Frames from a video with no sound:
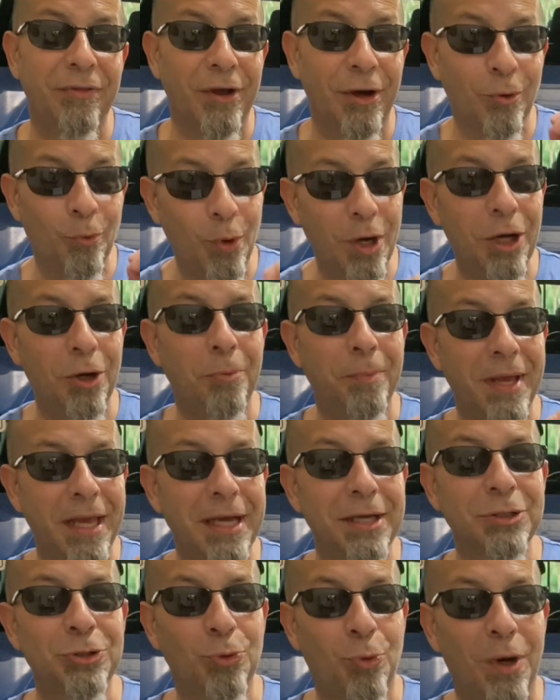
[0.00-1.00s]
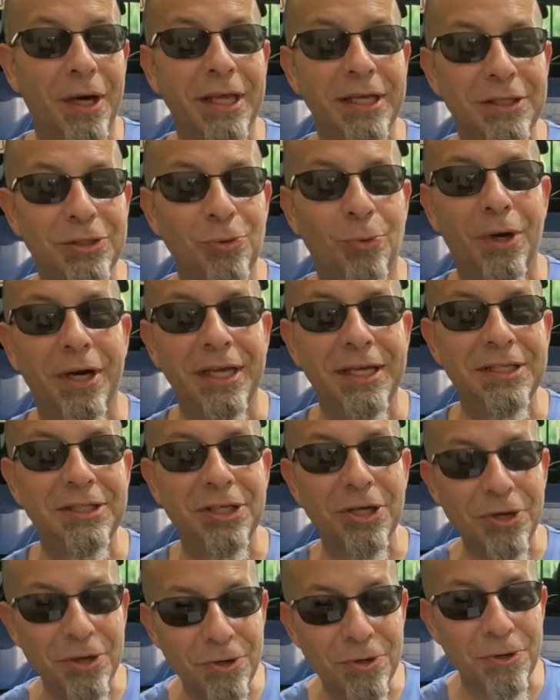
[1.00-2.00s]
There will be a
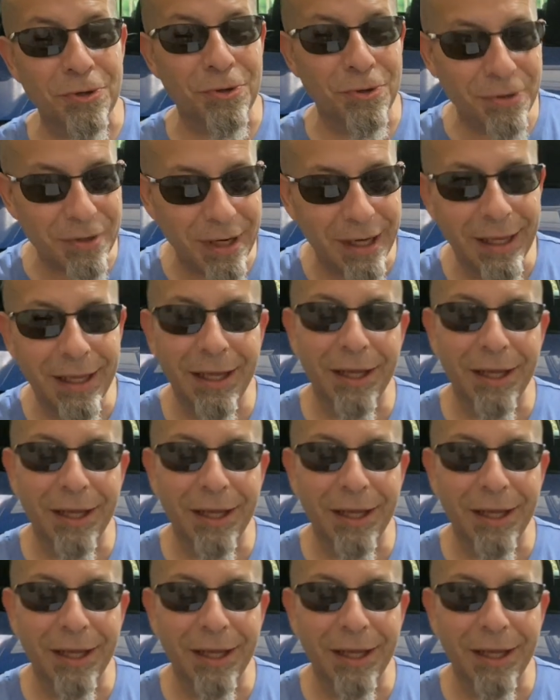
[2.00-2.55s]
2022,